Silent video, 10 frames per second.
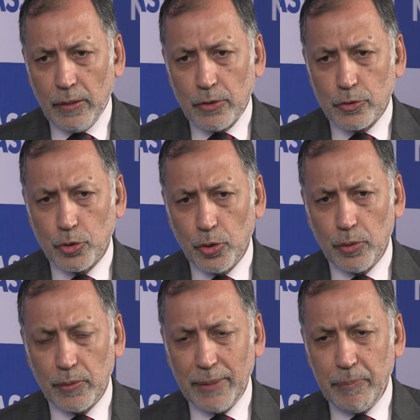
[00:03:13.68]

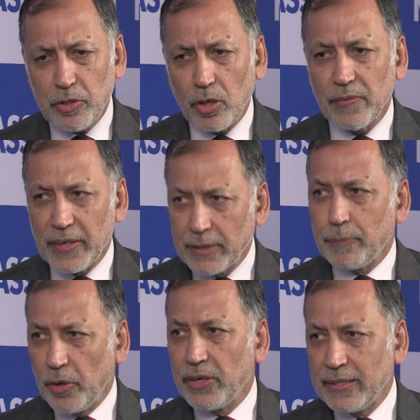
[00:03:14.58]
So let me talk of another
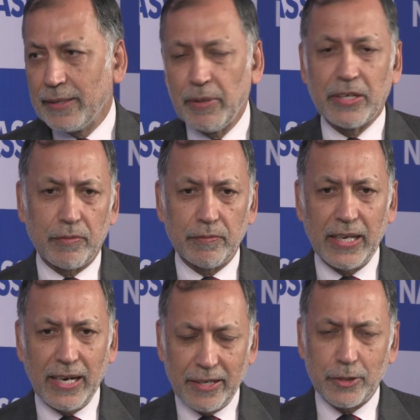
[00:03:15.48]
point, and
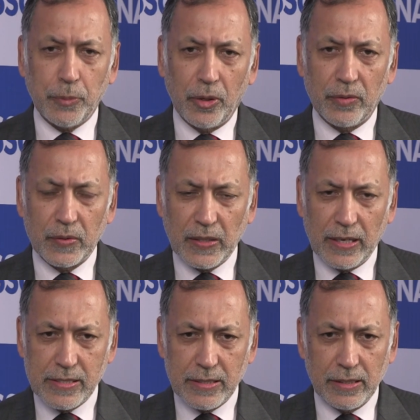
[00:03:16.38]
then I'll respond to this
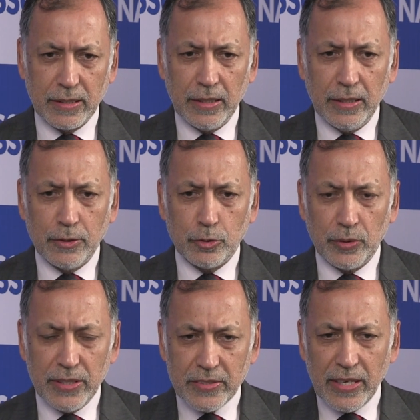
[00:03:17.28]
answer. So
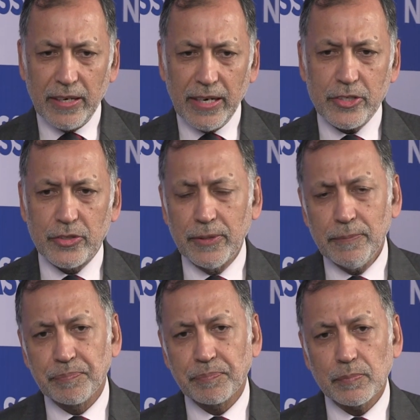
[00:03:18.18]
this generation
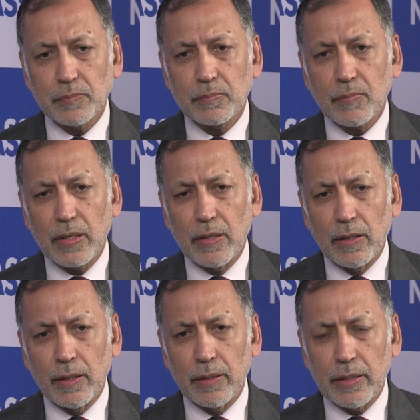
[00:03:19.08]

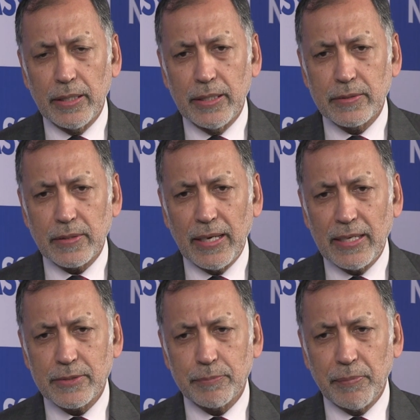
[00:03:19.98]

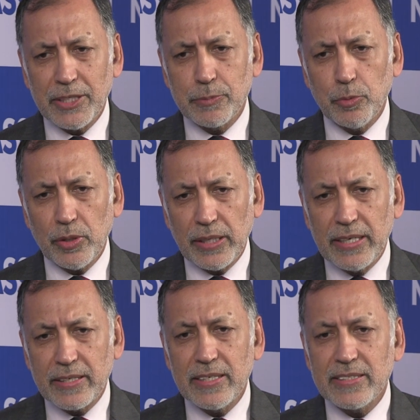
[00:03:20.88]
has much more
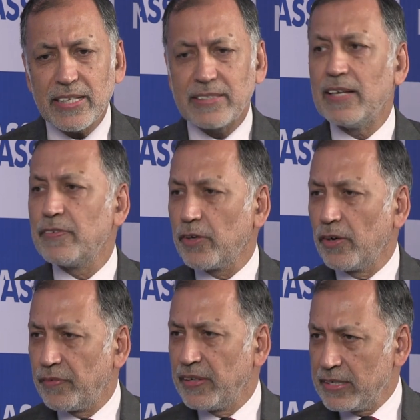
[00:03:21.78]
intrinsic
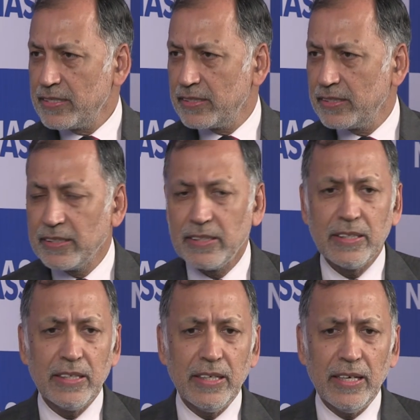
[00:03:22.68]
self-confidence,
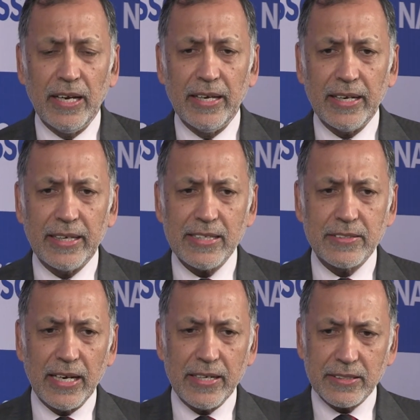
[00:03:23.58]
and I guess
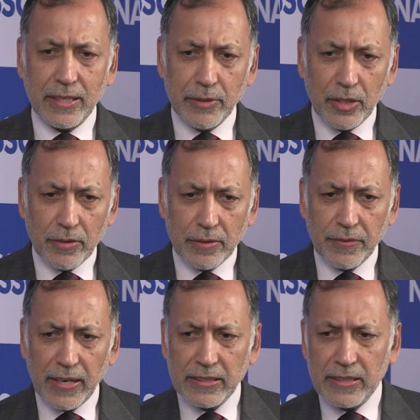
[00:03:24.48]
that is coming out of the
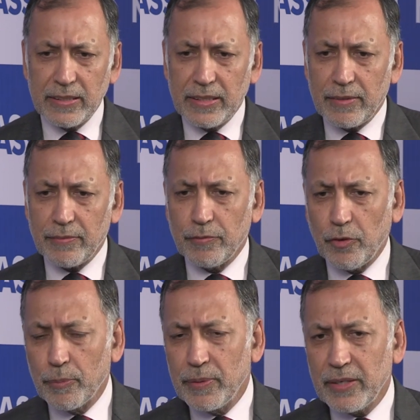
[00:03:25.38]
fact that in their
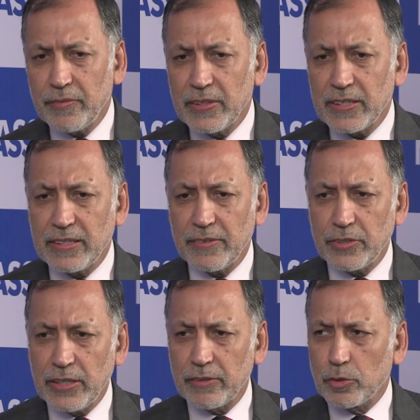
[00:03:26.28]
formative years they've
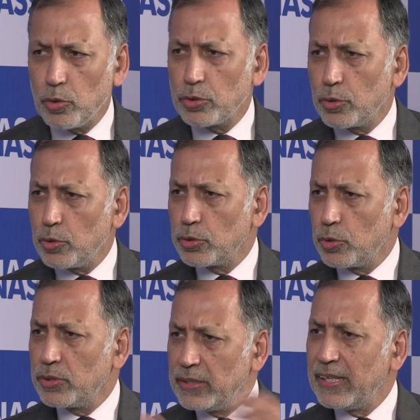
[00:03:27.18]
seen
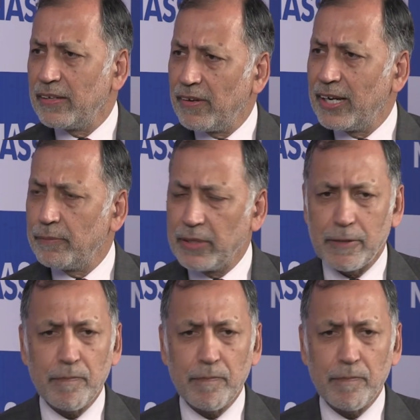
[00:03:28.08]
growth in the environment.